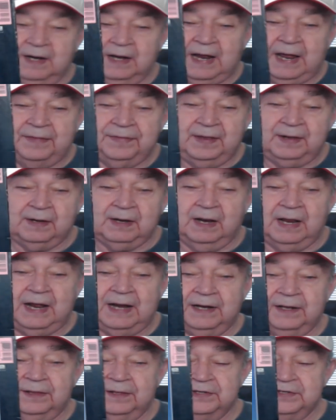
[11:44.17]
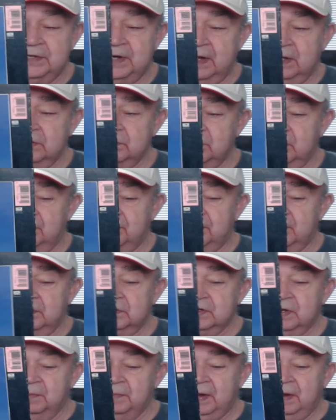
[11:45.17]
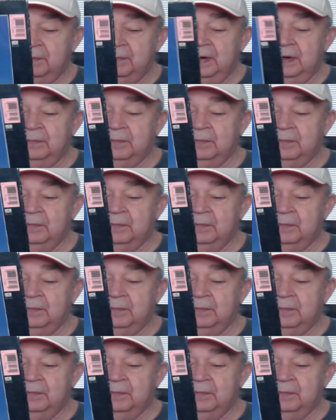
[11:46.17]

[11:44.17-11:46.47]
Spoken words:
I think a lot of the sales when it first come out, it